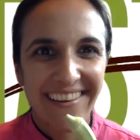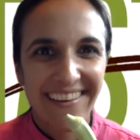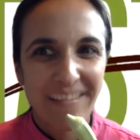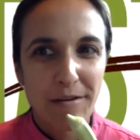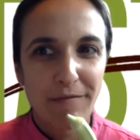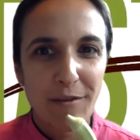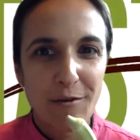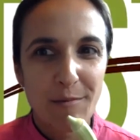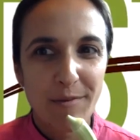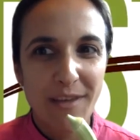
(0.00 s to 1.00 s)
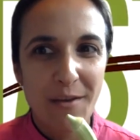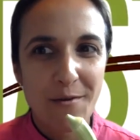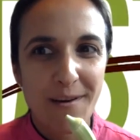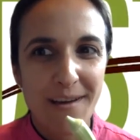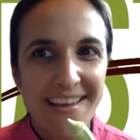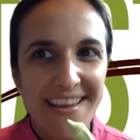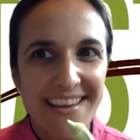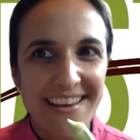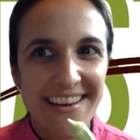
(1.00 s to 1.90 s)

What food group is okra in?